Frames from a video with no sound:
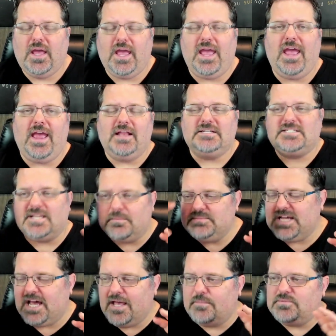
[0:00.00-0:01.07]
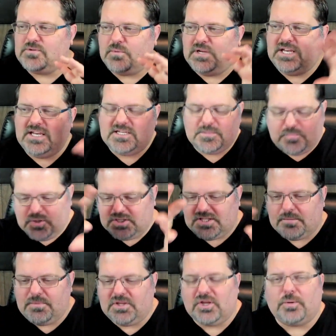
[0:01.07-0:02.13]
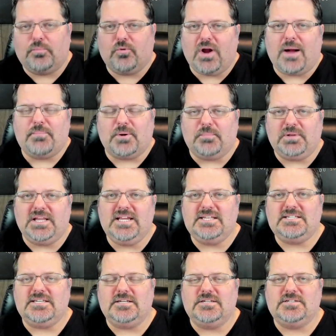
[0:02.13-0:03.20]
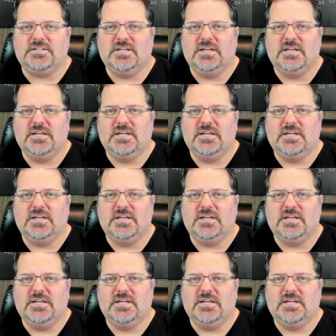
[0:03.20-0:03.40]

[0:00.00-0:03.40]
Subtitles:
And sometimes we need to put them in their proper places